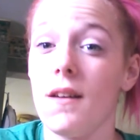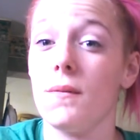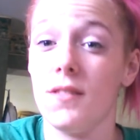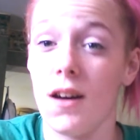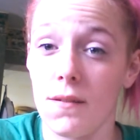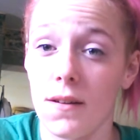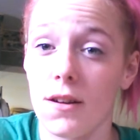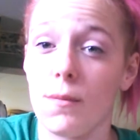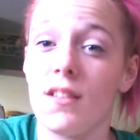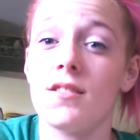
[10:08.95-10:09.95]
would not
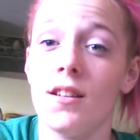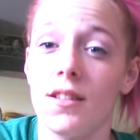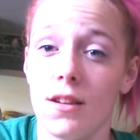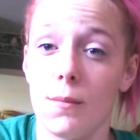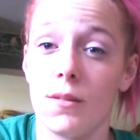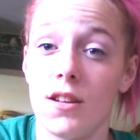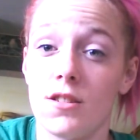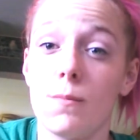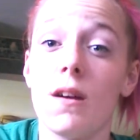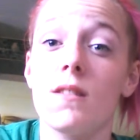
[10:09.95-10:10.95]
recommend telling them
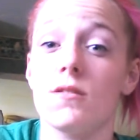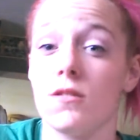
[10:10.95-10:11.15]
unless your parents